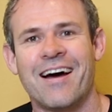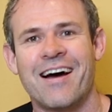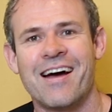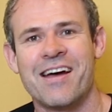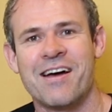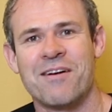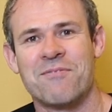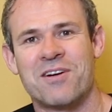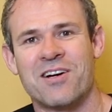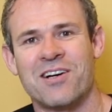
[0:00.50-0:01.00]

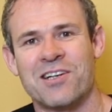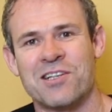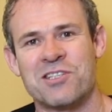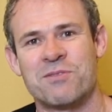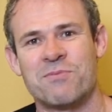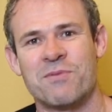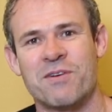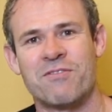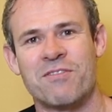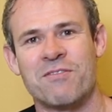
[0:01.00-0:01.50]
Hi, I'm Colin
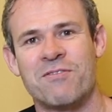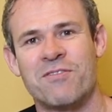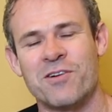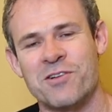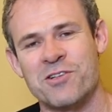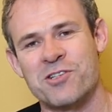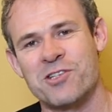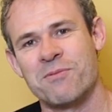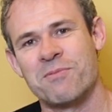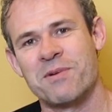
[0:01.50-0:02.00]
Smith from
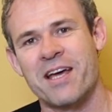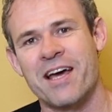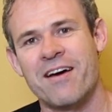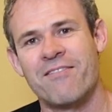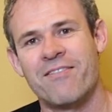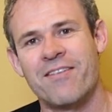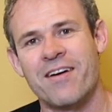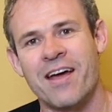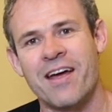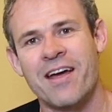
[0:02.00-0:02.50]
Photoshop
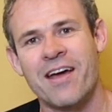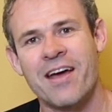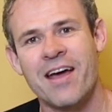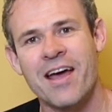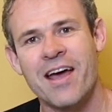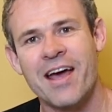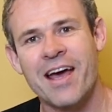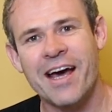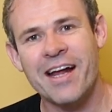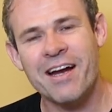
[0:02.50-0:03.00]
Cafe,
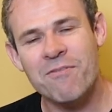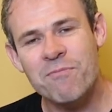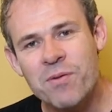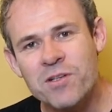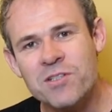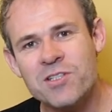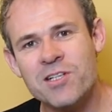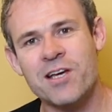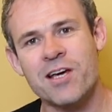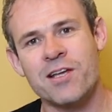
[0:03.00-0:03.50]
and I've
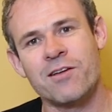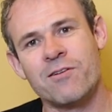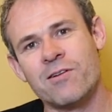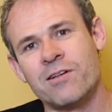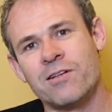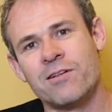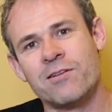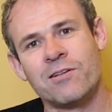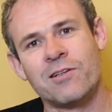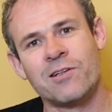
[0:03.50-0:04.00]
put together a
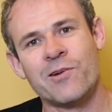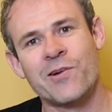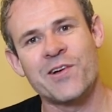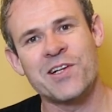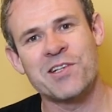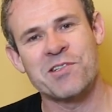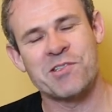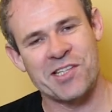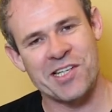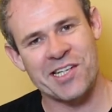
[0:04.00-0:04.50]
little
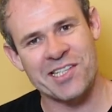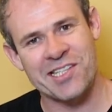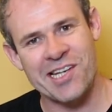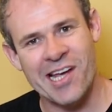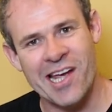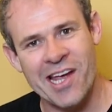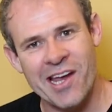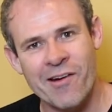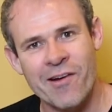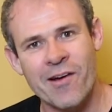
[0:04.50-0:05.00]
learning center
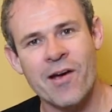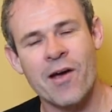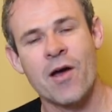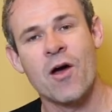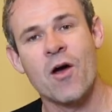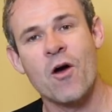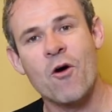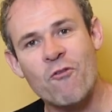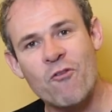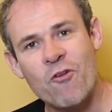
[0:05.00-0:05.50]
here
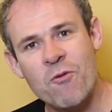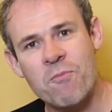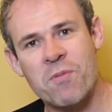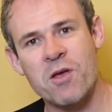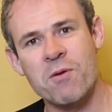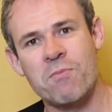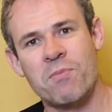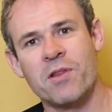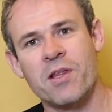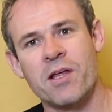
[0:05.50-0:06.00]
for
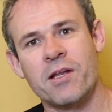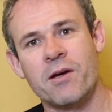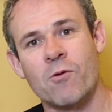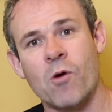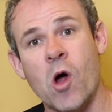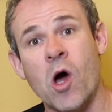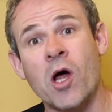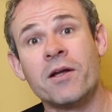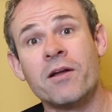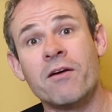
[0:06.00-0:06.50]
people that
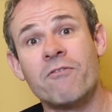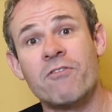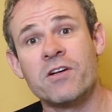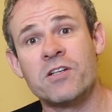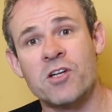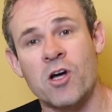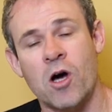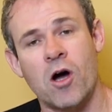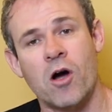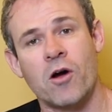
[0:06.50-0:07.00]
are on the
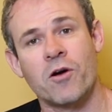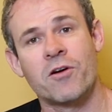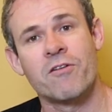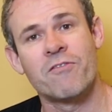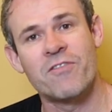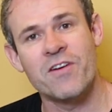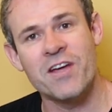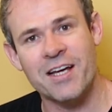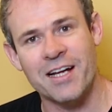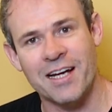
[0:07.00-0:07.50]

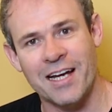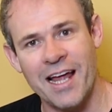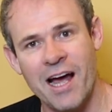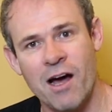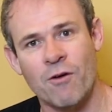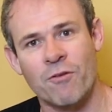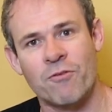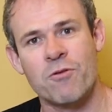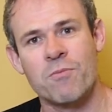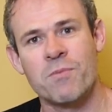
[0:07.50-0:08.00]
photography
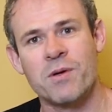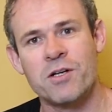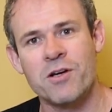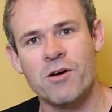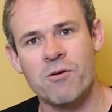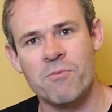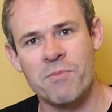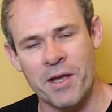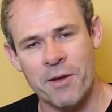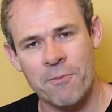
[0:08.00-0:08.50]
cloud from
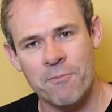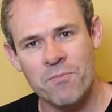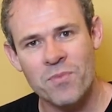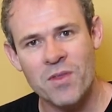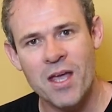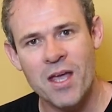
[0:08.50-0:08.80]
Adobe.